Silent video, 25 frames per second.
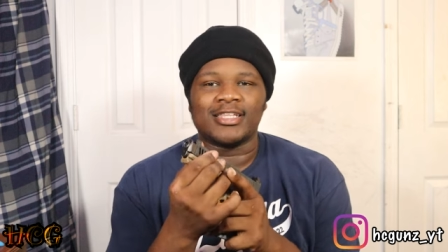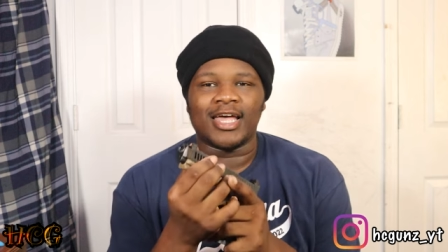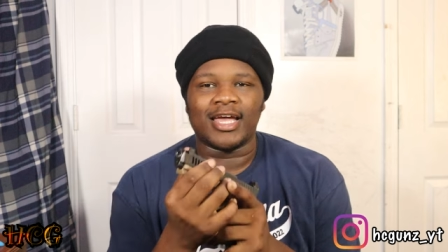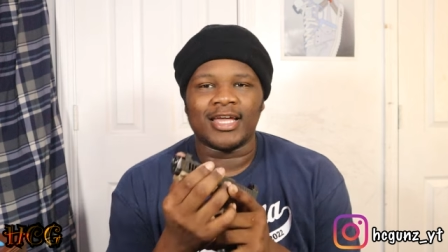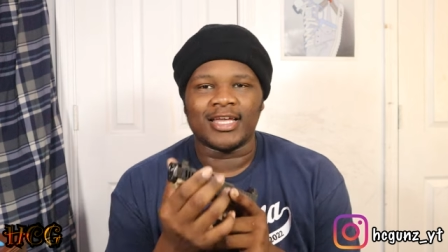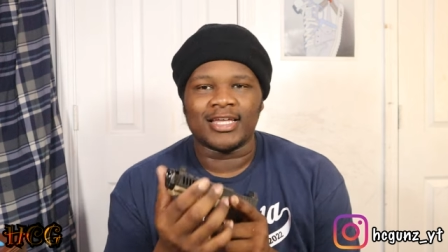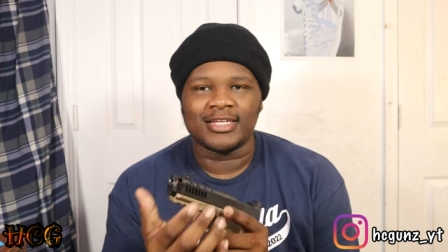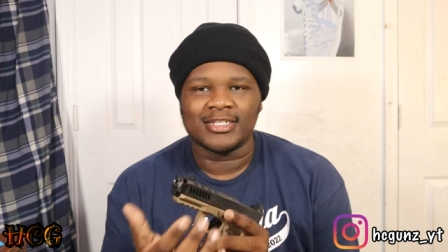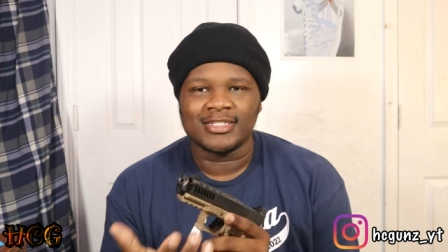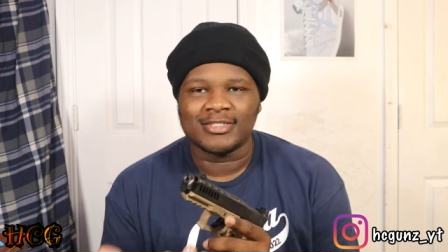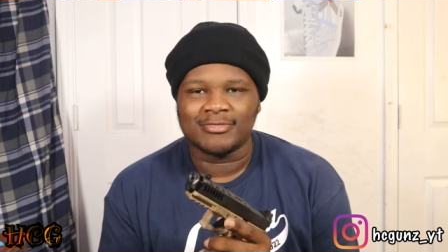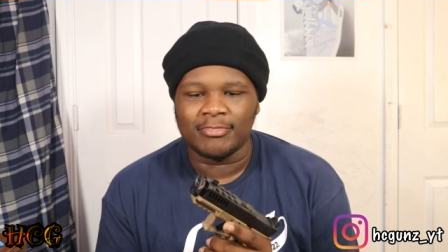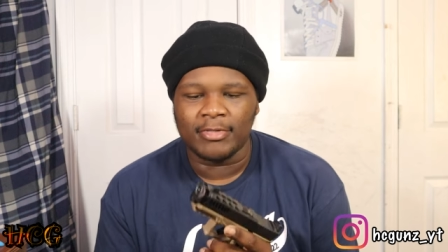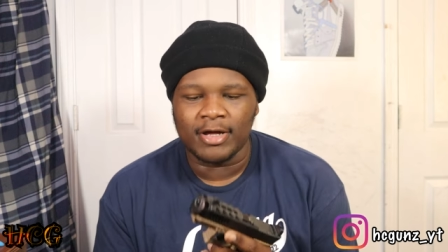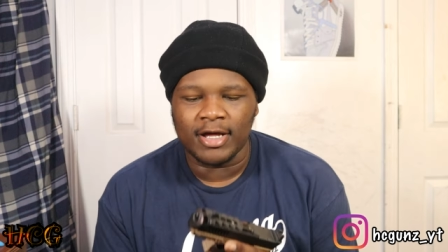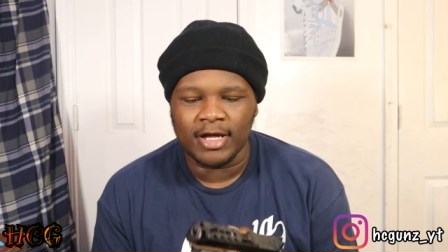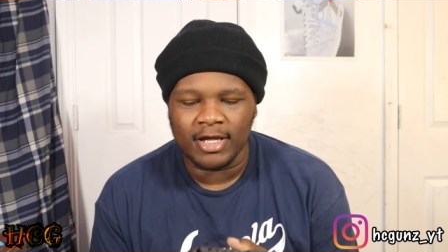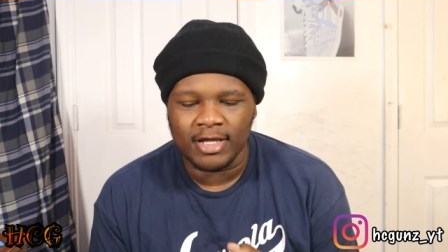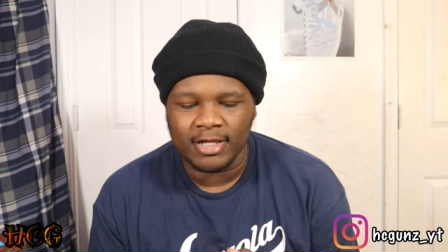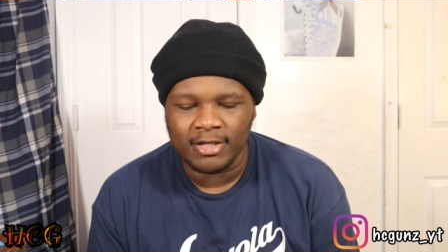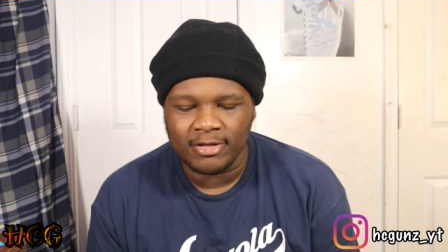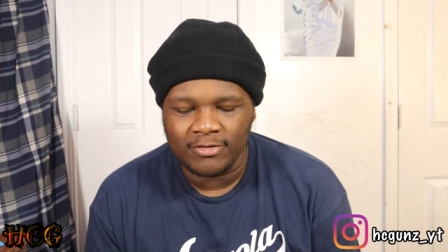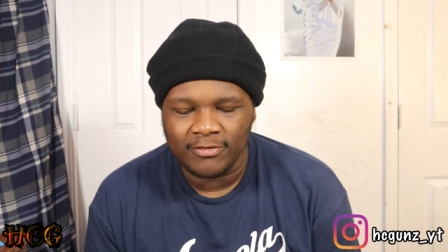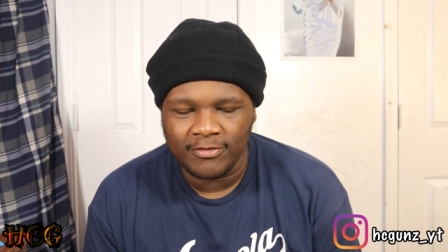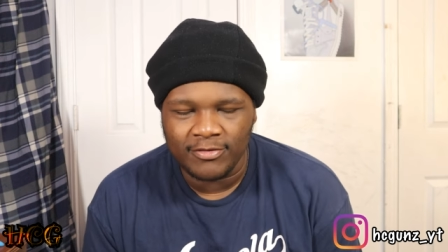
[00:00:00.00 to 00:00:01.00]
like it's
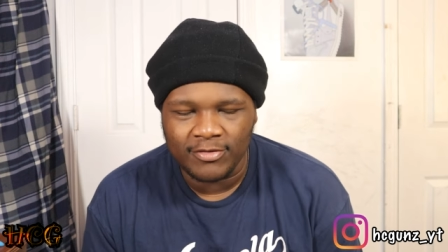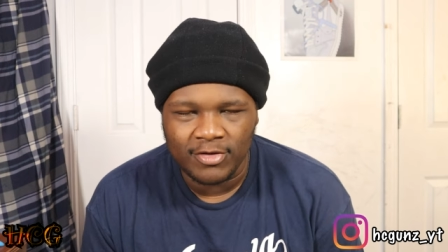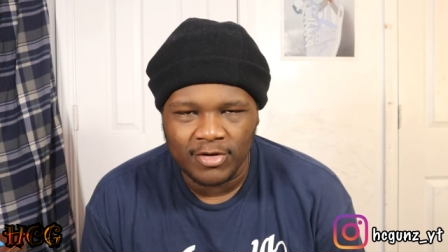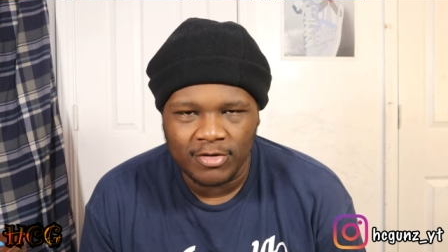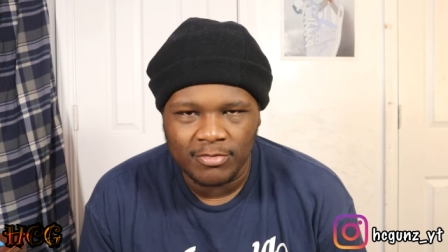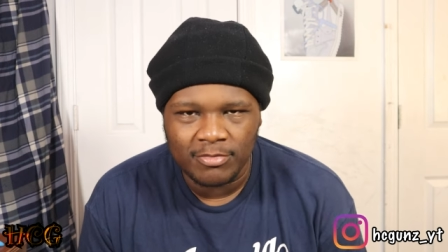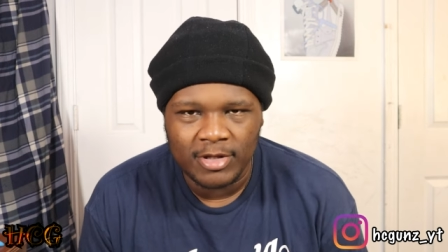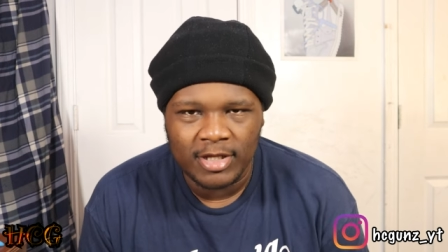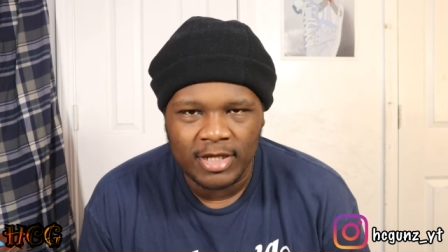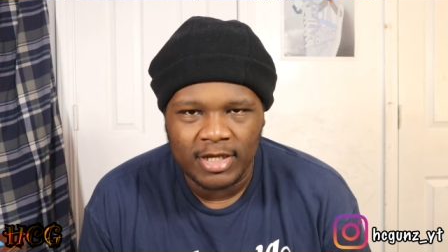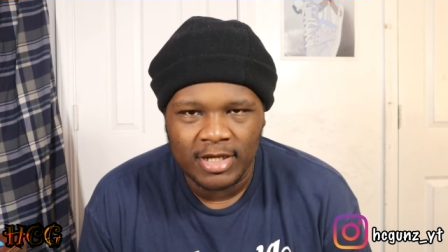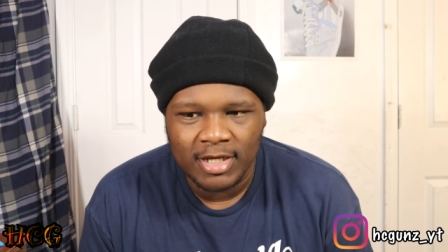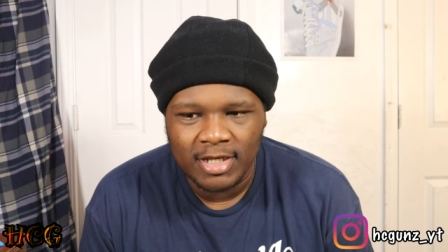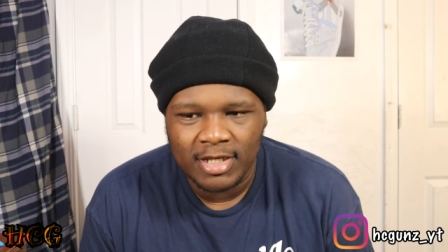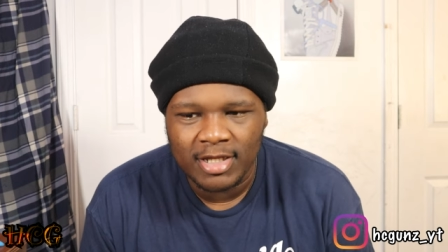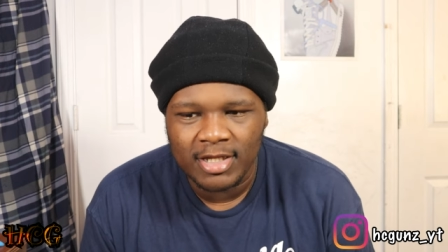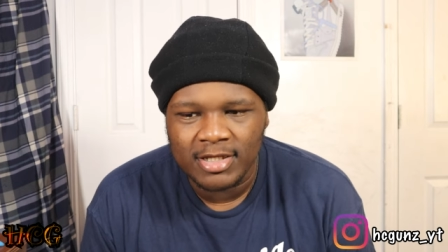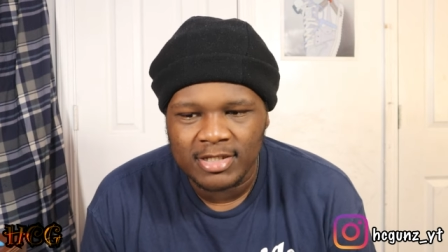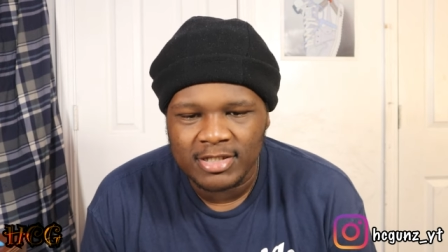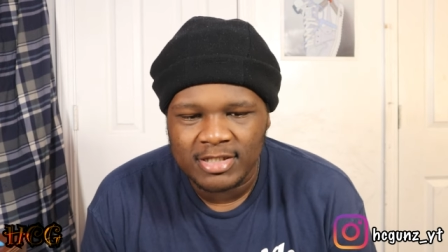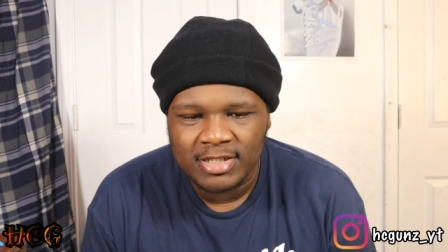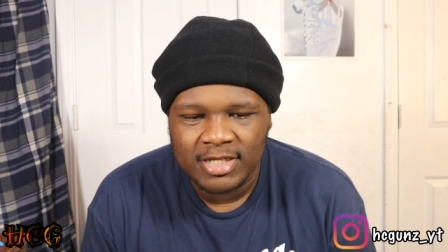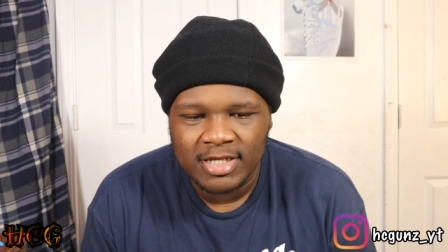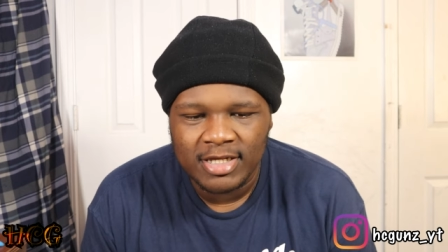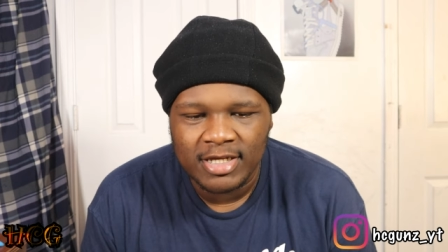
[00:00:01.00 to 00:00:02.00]
my, you feel me,
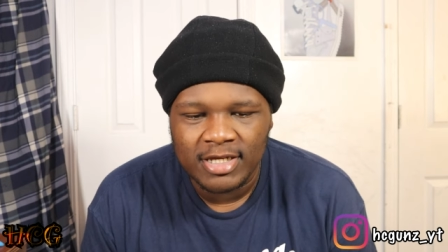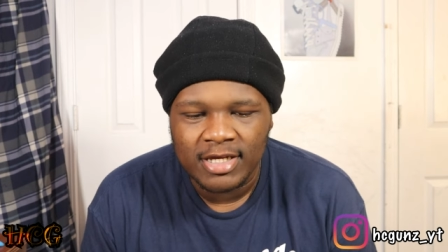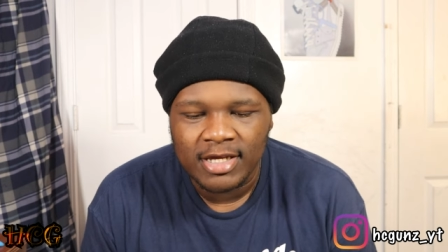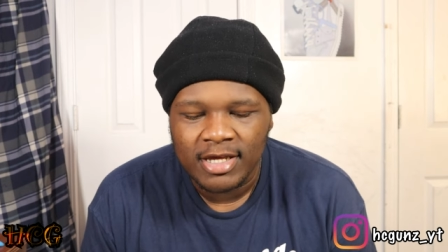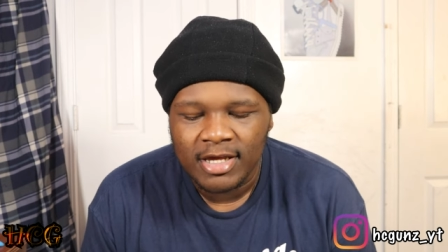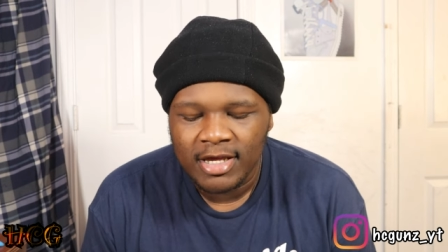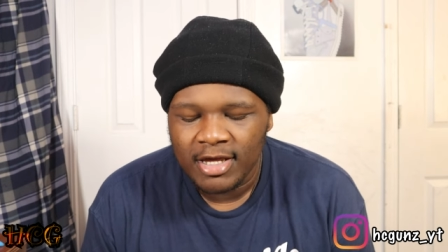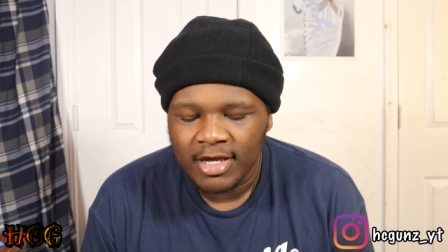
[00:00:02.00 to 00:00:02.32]
EDC.